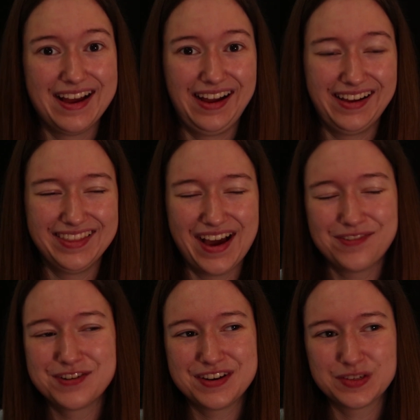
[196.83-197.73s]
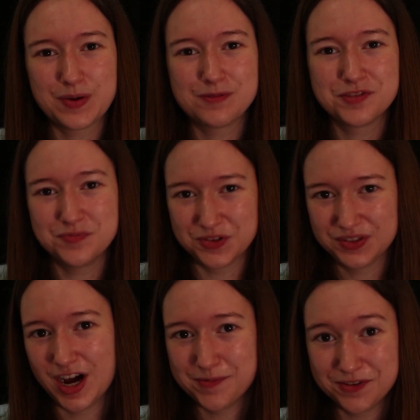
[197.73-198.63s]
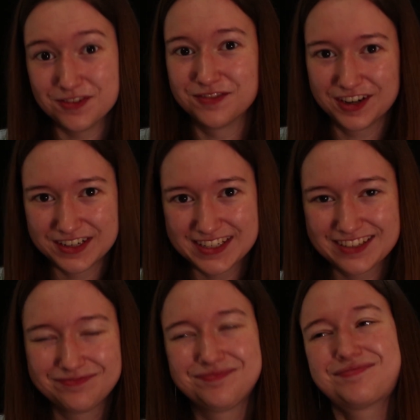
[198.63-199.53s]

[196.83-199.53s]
That one is probably the most common reverse.